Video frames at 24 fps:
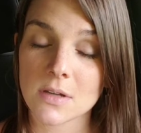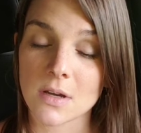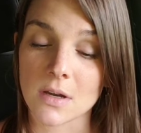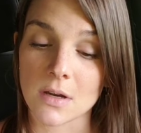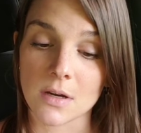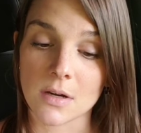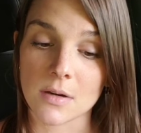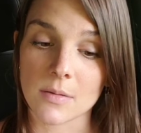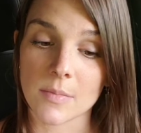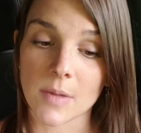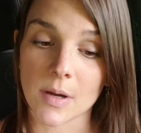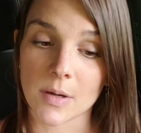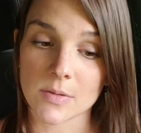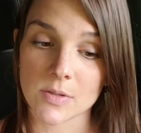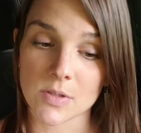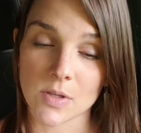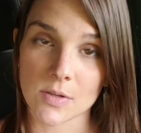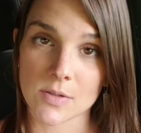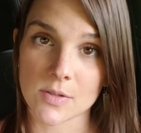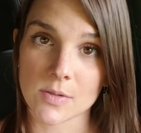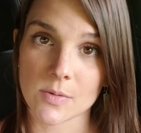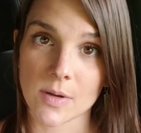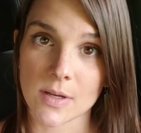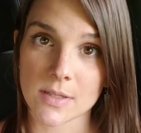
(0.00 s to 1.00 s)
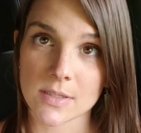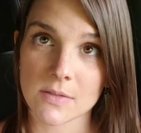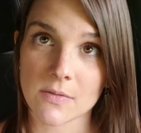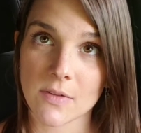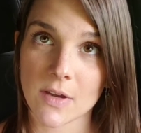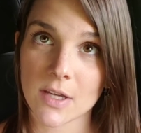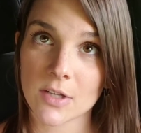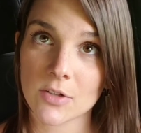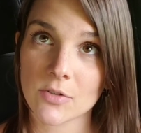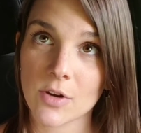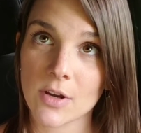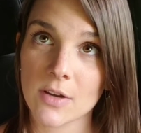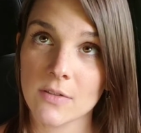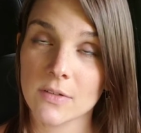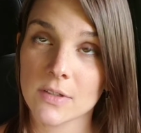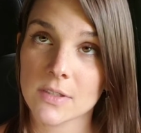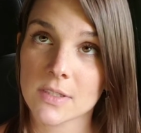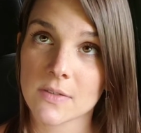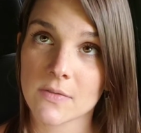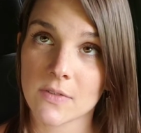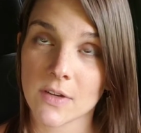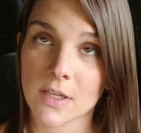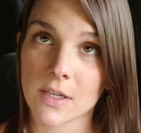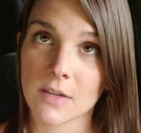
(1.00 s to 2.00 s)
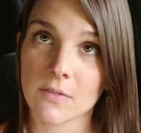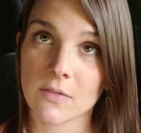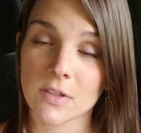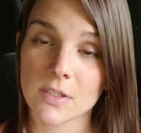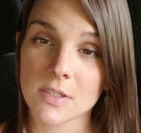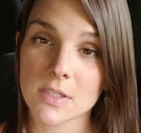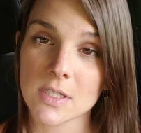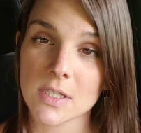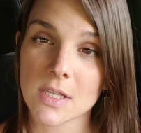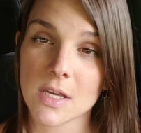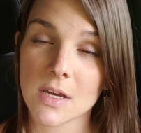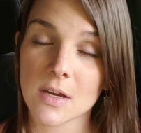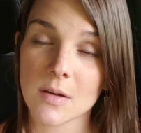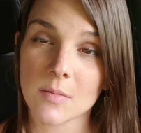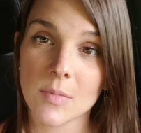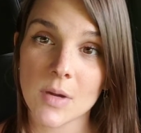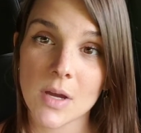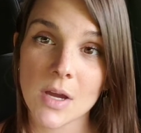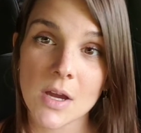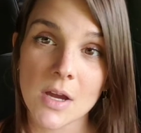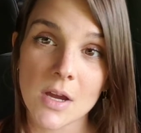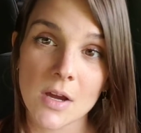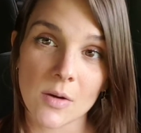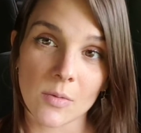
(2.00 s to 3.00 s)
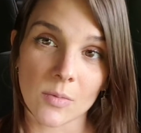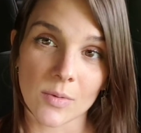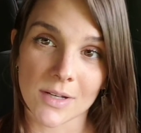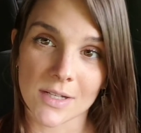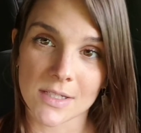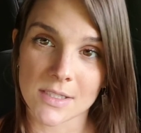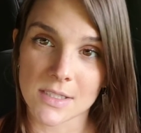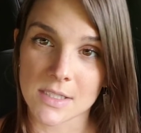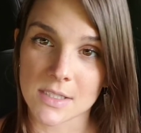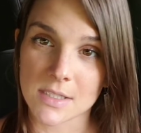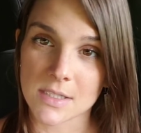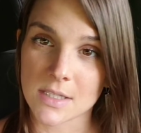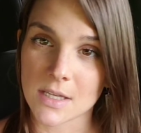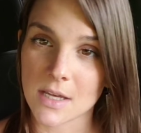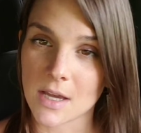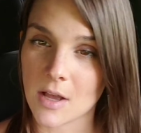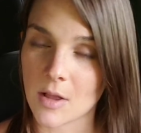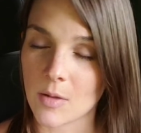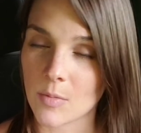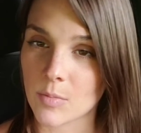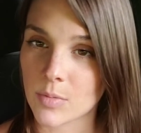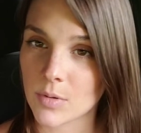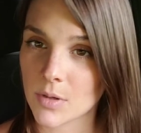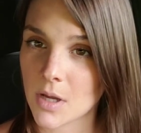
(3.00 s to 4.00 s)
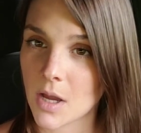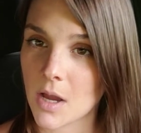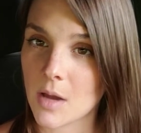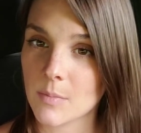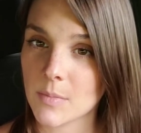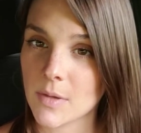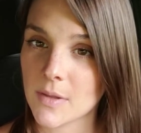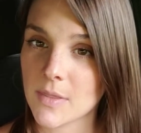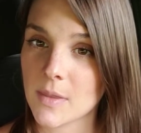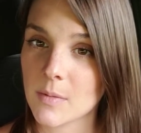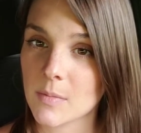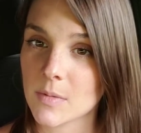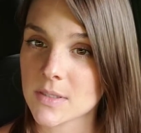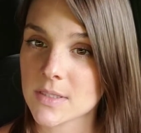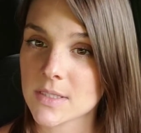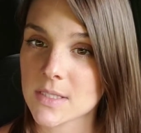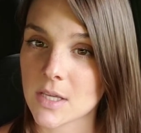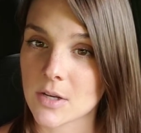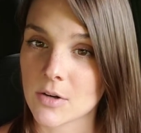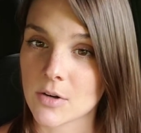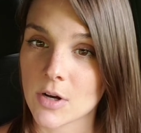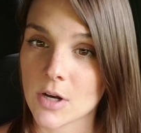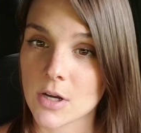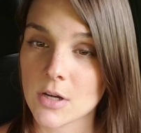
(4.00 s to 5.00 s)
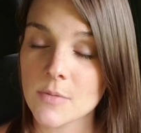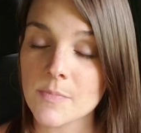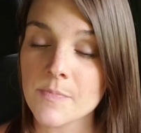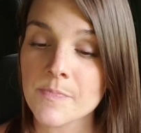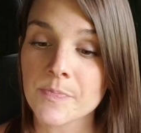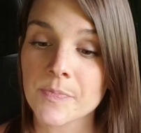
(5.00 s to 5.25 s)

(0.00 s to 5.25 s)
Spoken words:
I was also asked if I had cravings, if I give in to them, what I did to help combat them, etc.